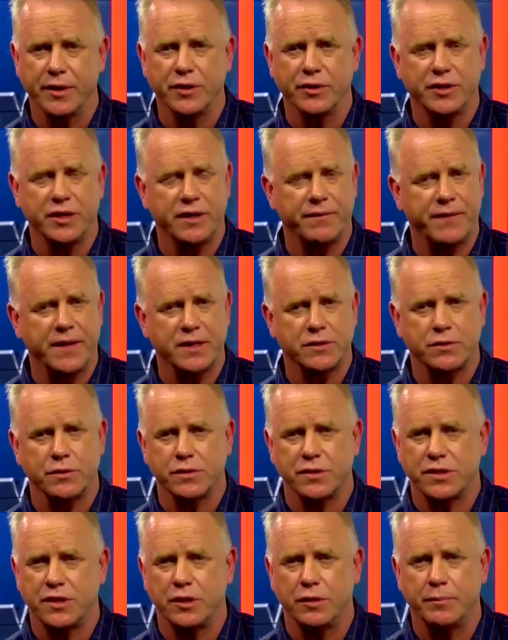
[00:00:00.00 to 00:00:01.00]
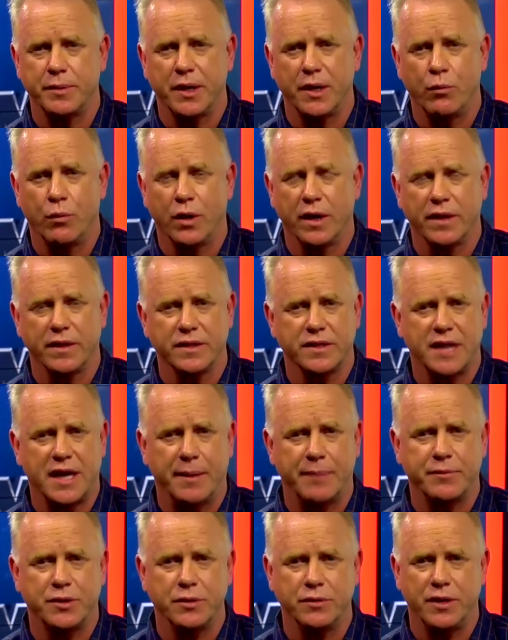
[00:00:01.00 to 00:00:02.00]
Their defense will still be one of the
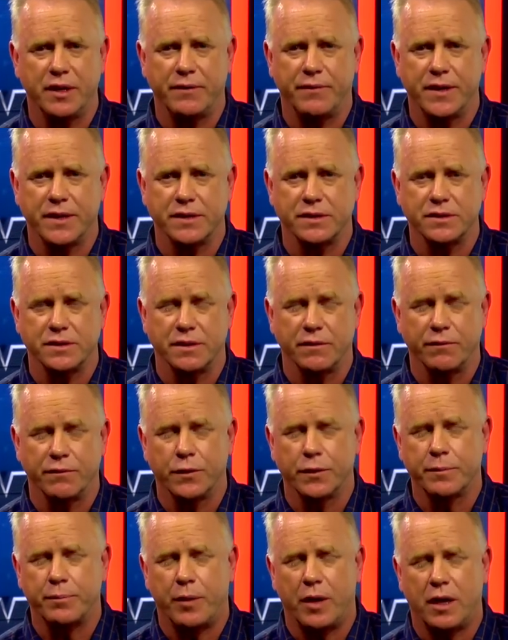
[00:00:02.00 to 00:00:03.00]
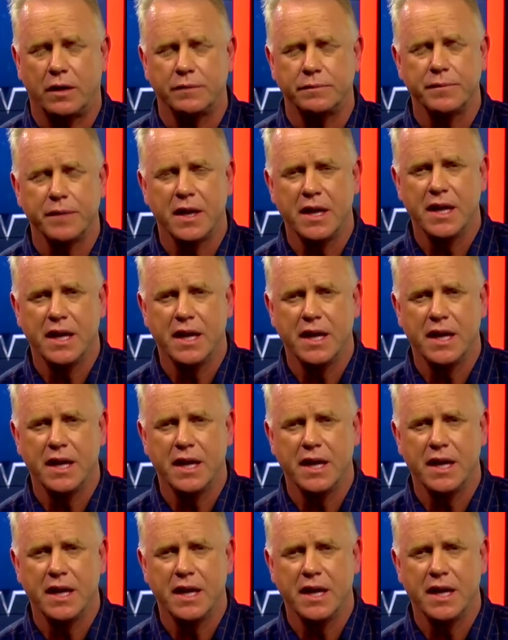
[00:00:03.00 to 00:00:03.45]
top two defenses in football,